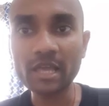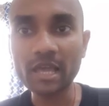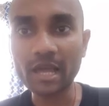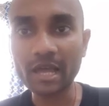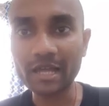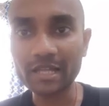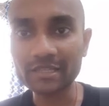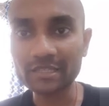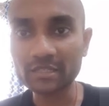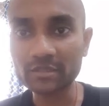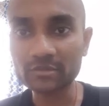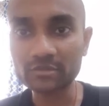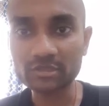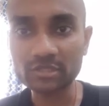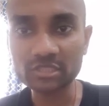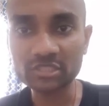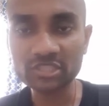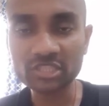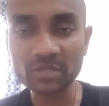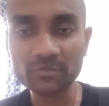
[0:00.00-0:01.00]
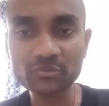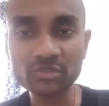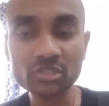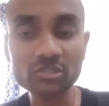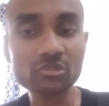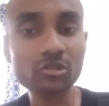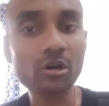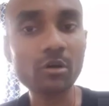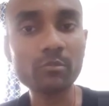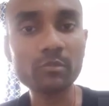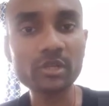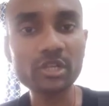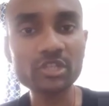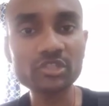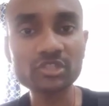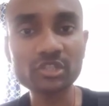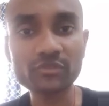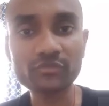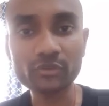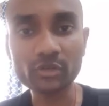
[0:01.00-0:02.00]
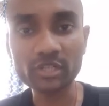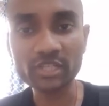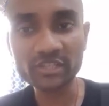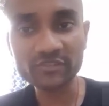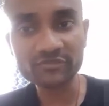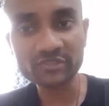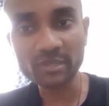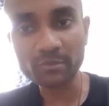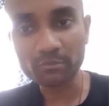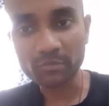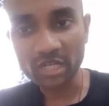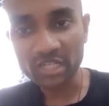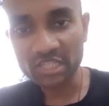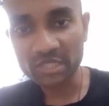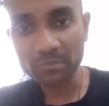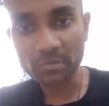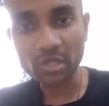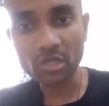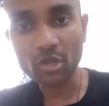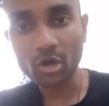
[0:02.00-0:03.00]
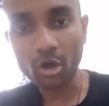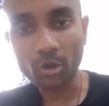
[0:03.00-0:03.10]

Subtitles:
and the description combination if you'll give them multiple